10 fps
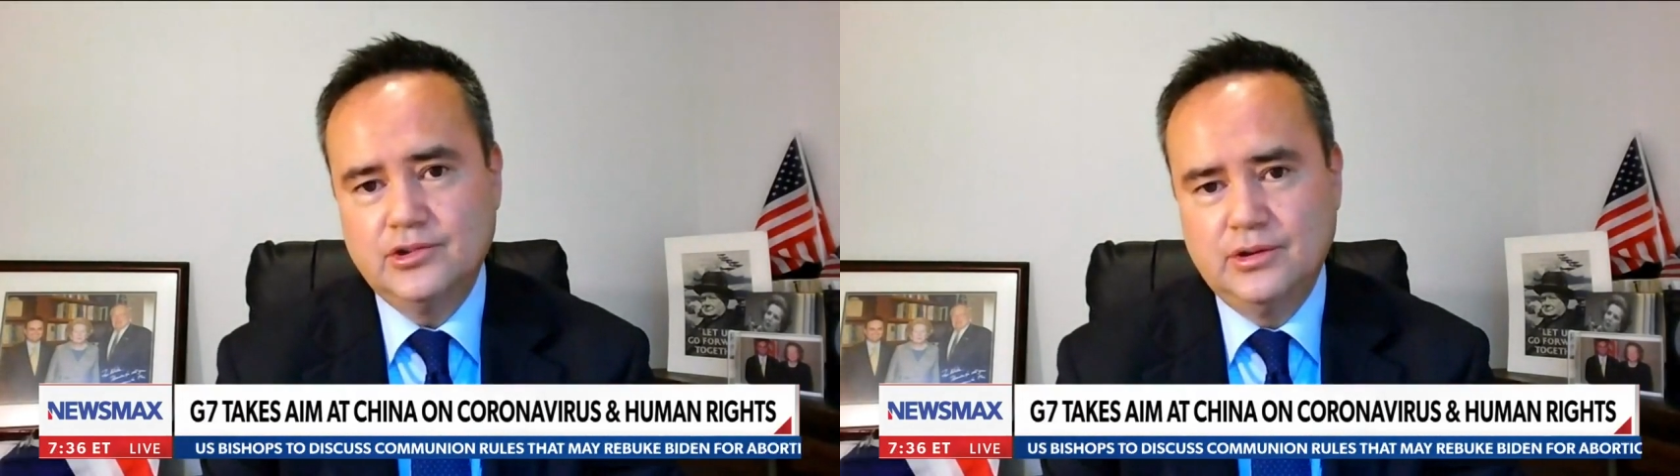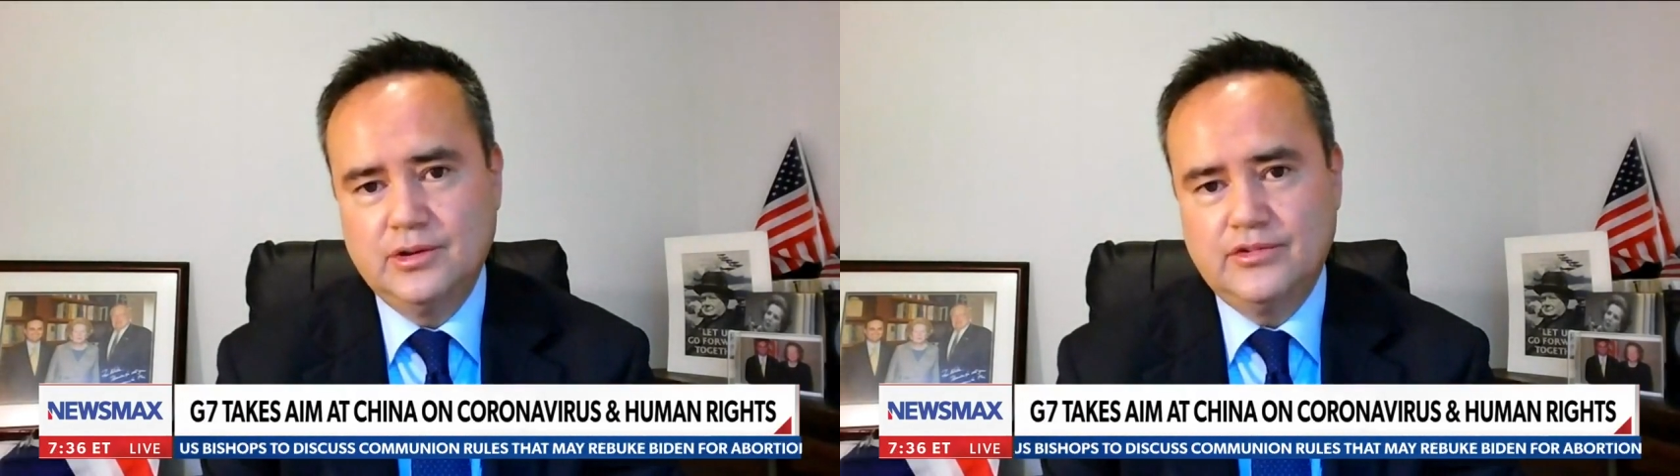
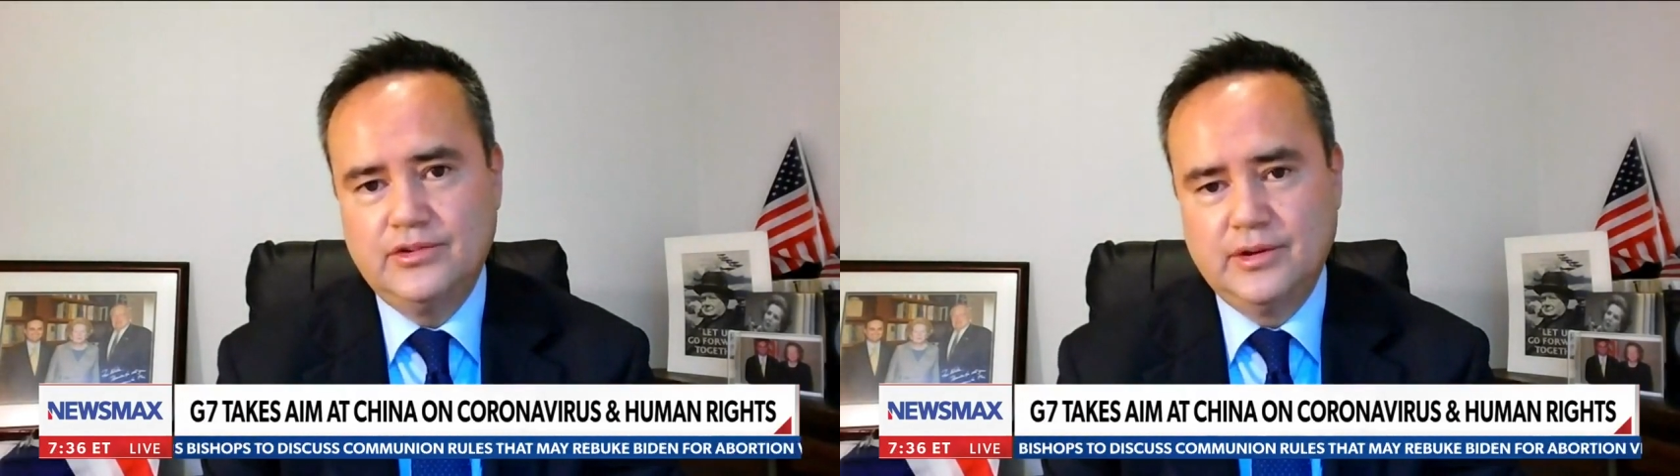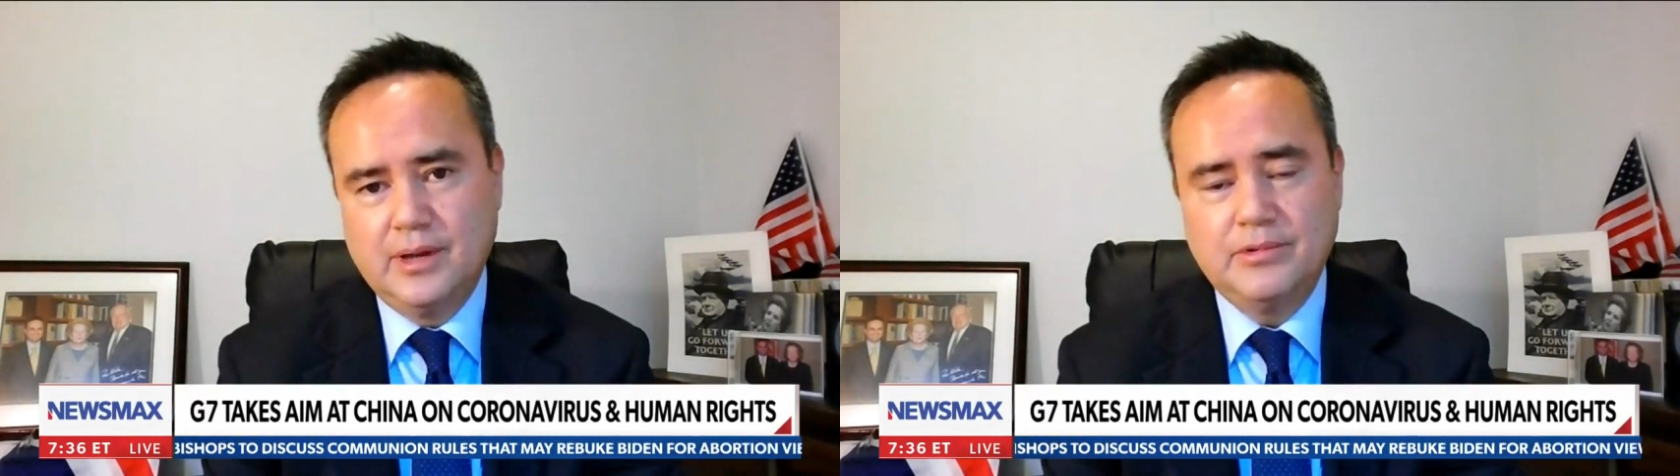should have
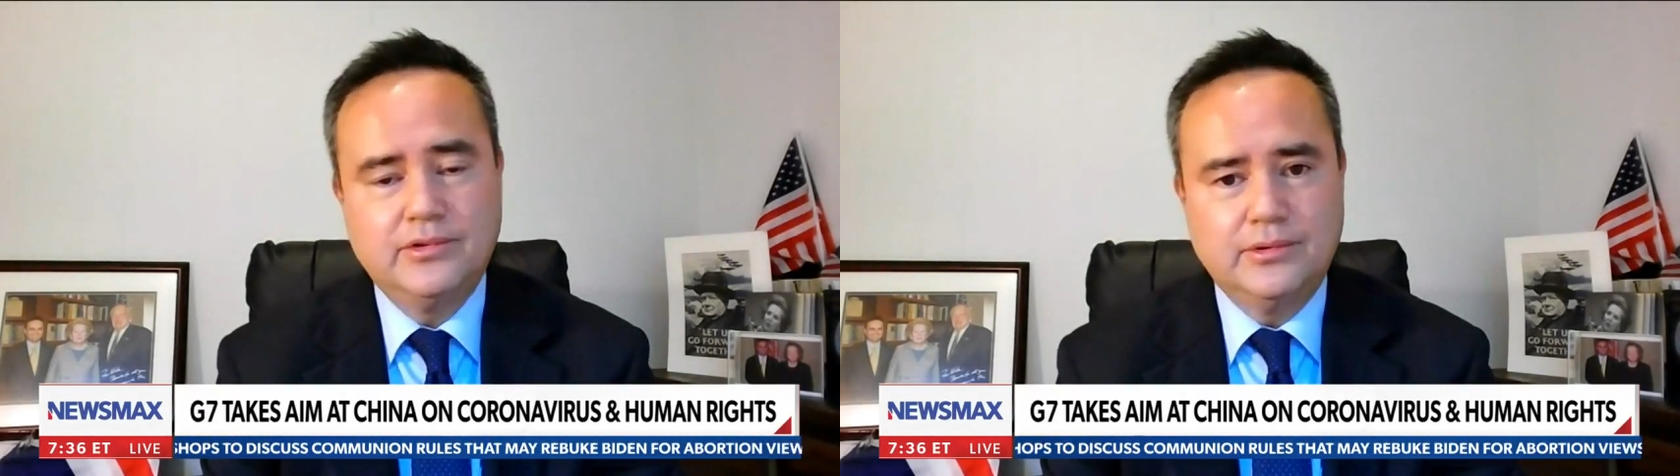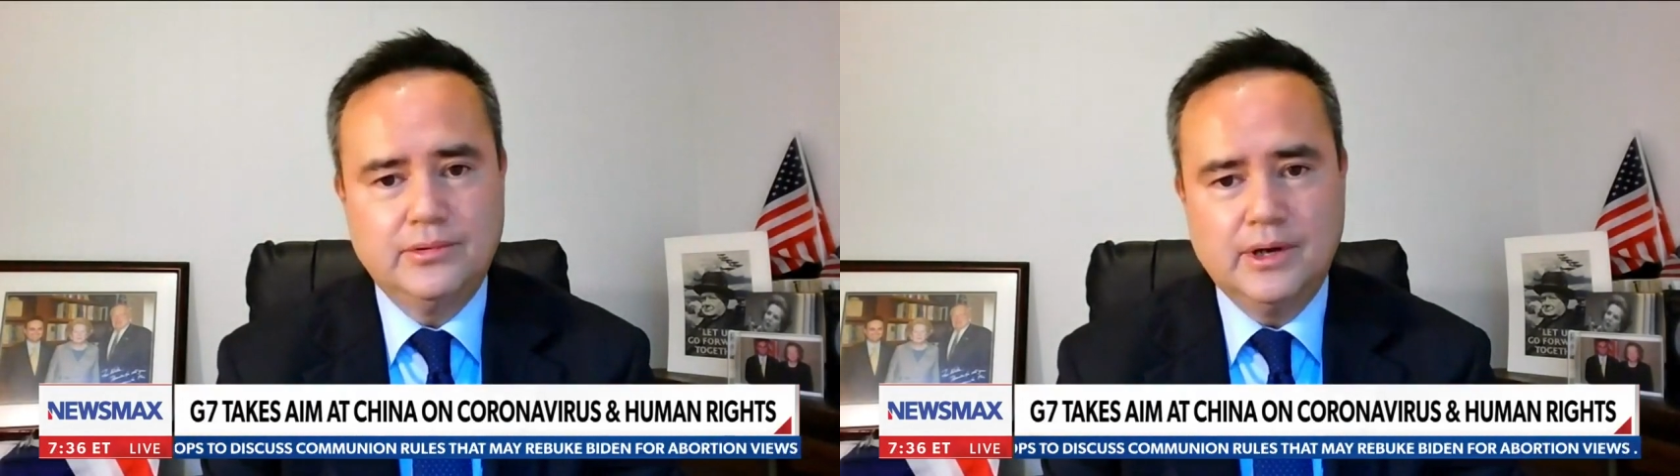stood up
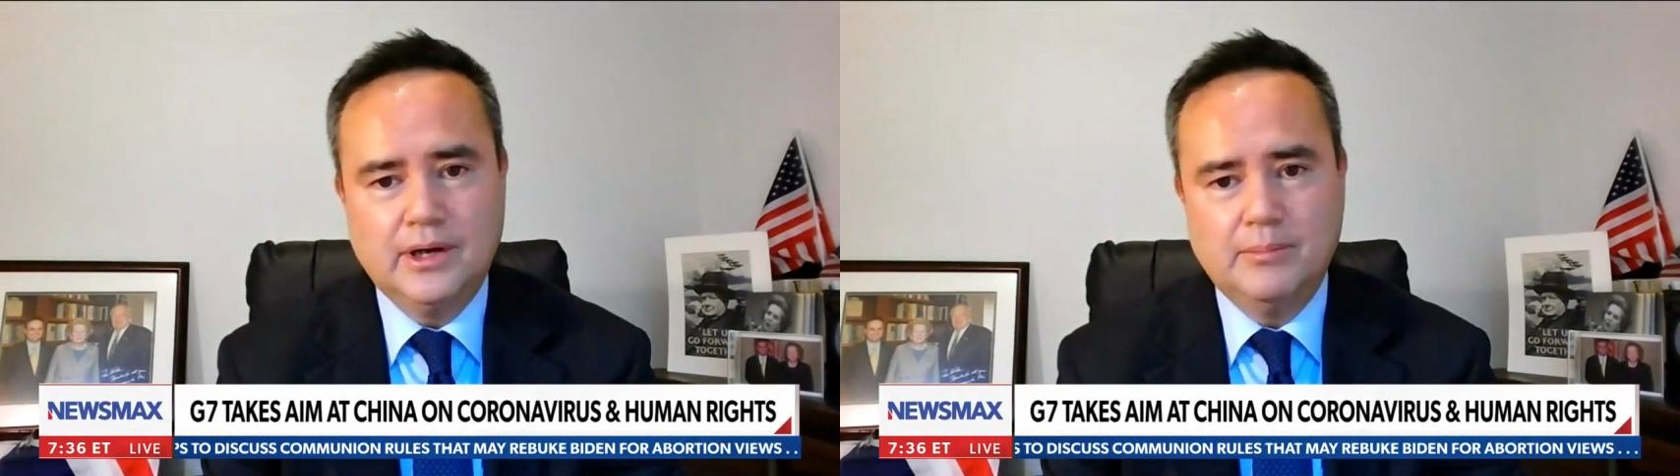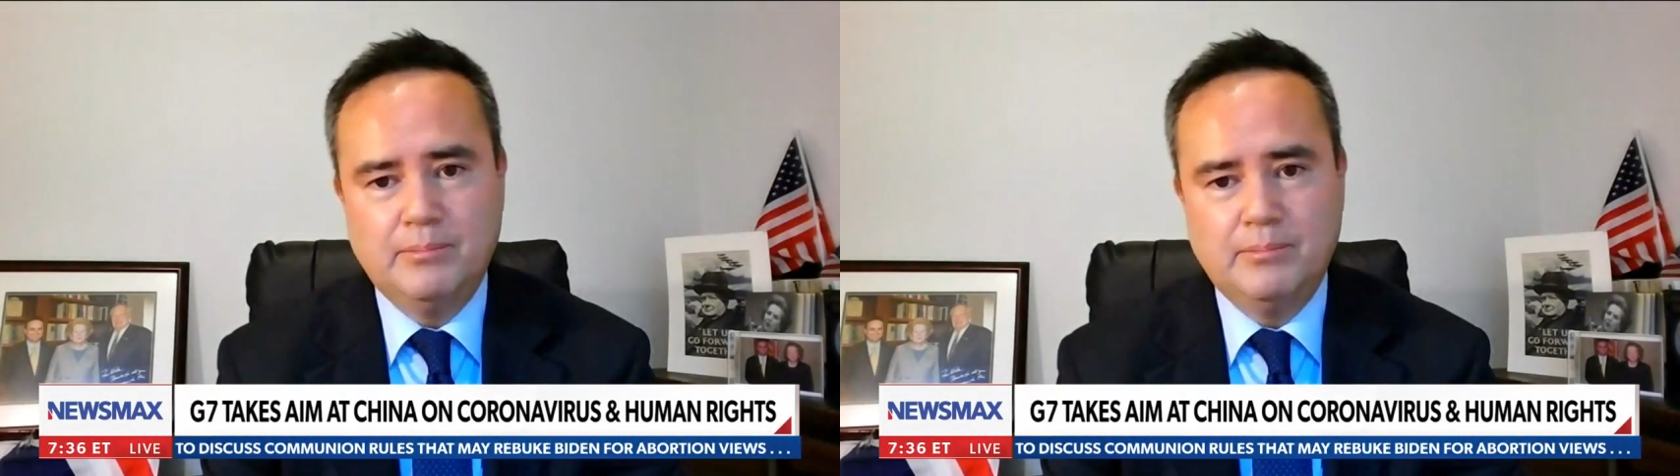to